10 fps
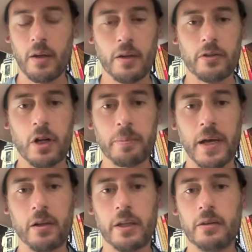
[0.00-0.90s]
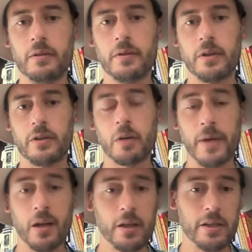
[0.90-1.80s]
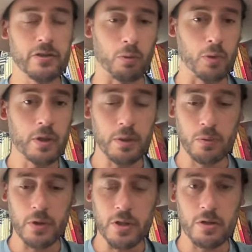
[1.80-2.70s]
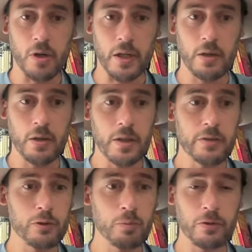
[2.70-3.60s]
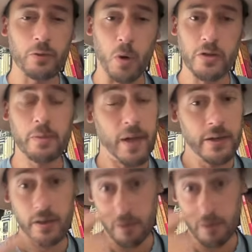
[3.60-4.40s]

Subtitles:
Dark Paladin. Dark Paladin is a really, really strong hero. He's super forge dependent,